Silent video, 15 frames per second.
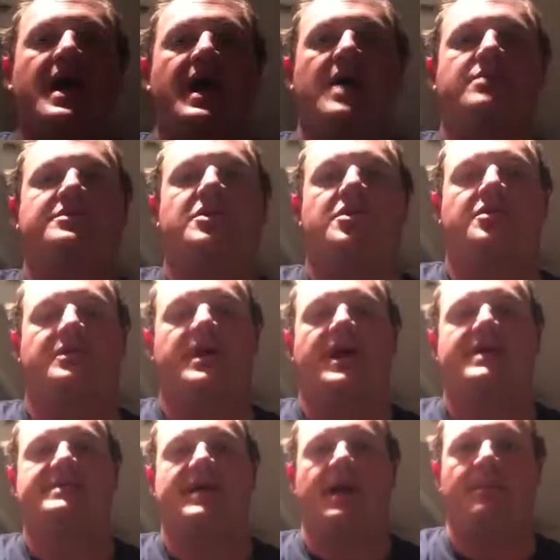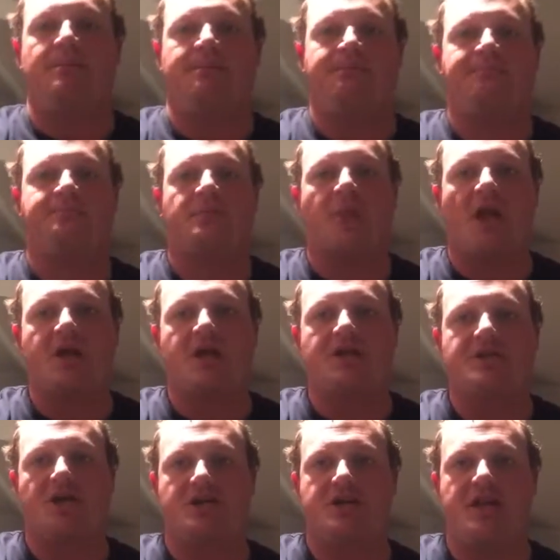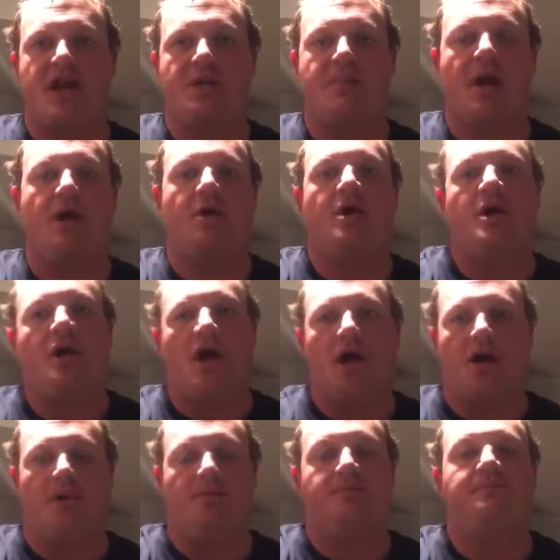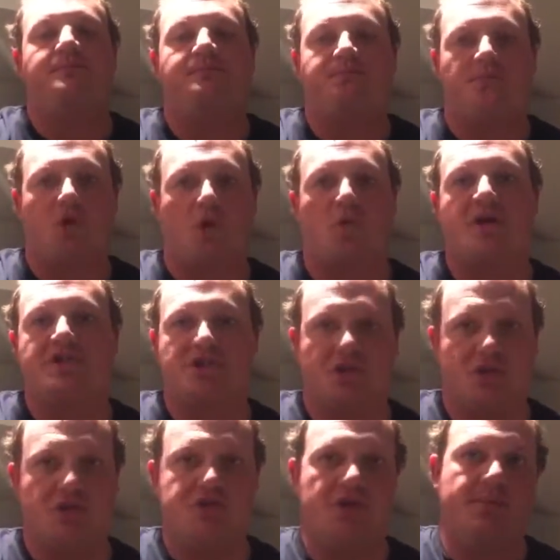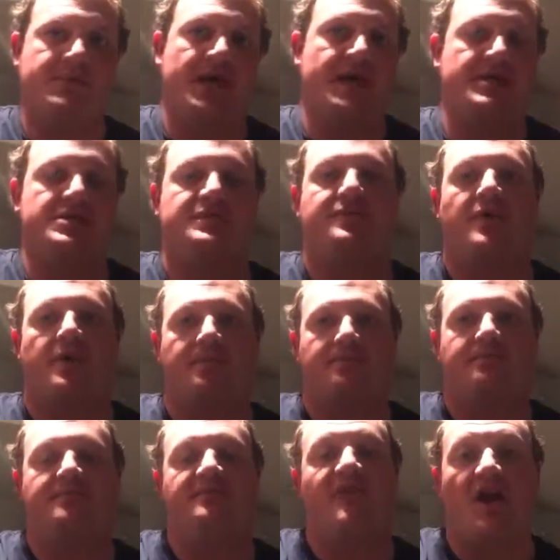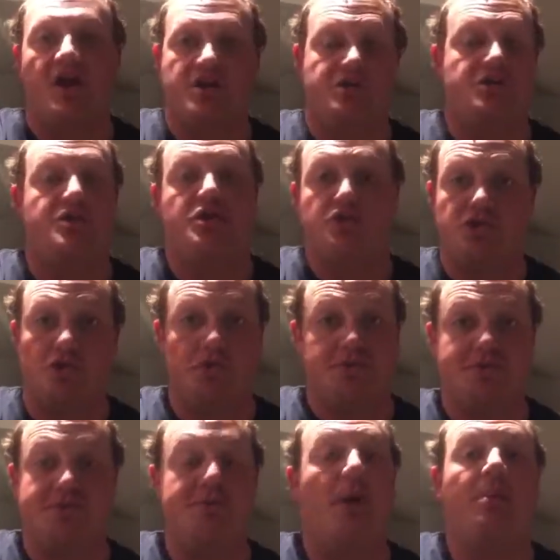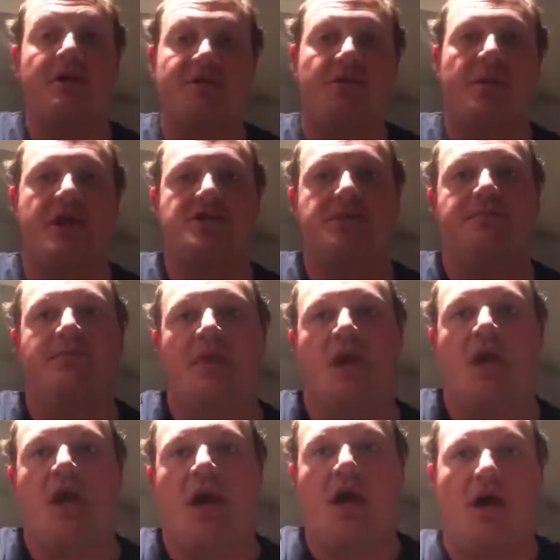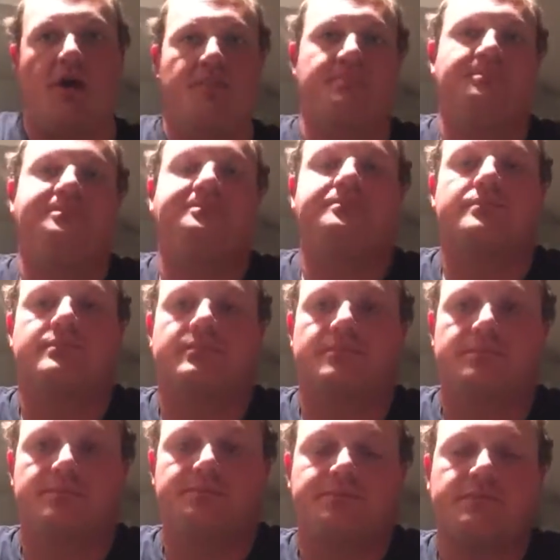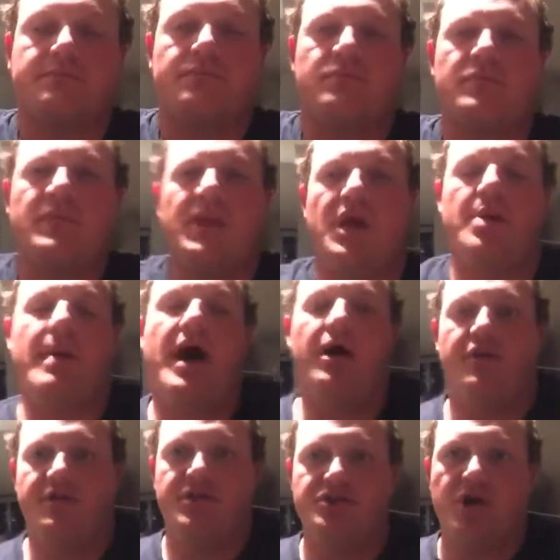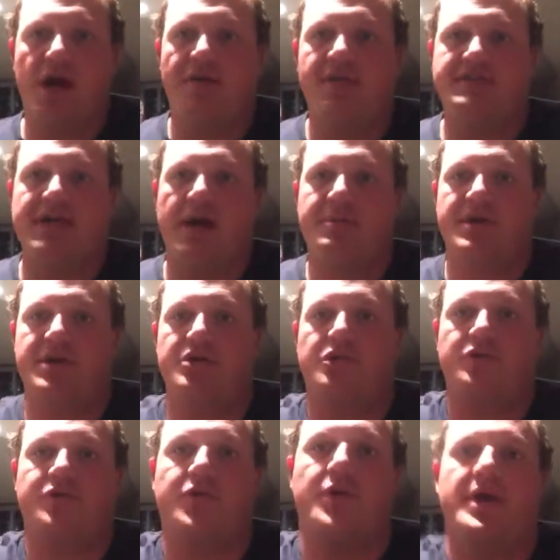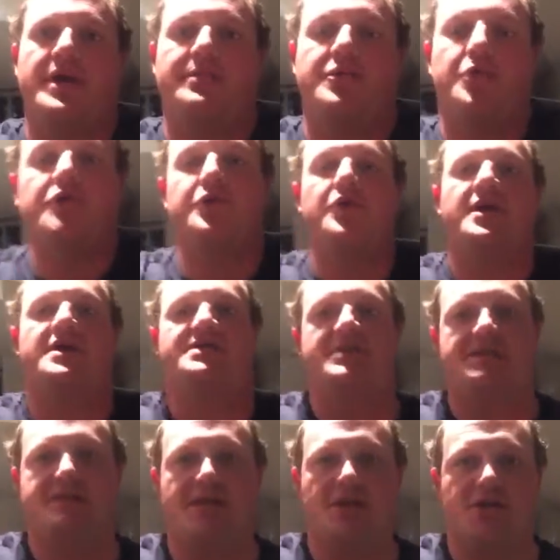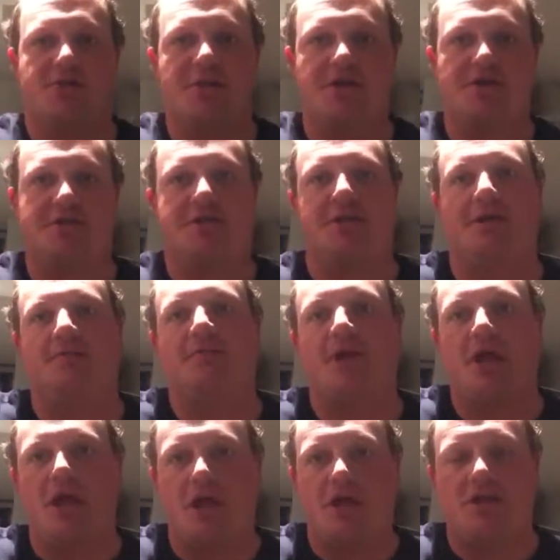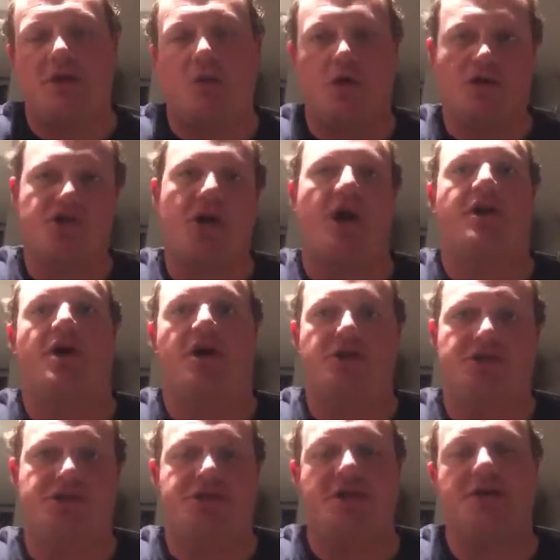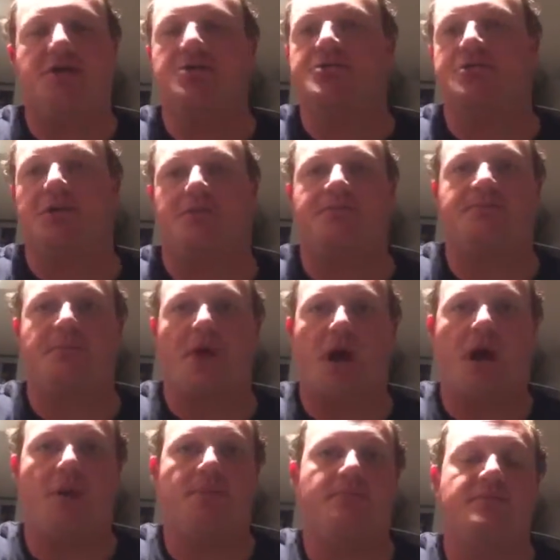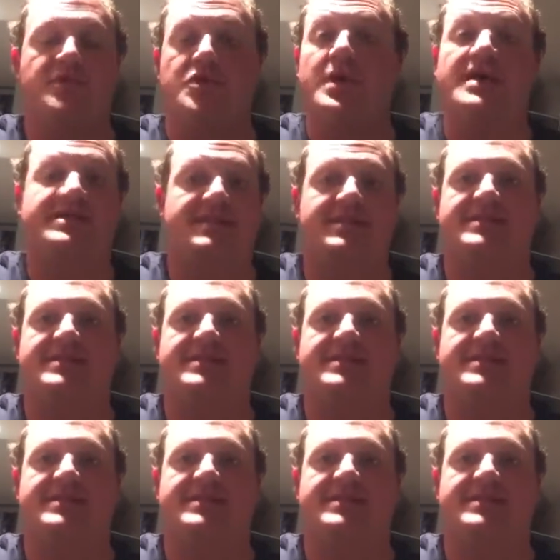Hey, what's going on, guys? I'm going to talk to you today about recent news updates from various news sources, public information, um, about the drought that's happening in North Korea. North Korea says they're experiencing their worst drought in 100 years. The U.S.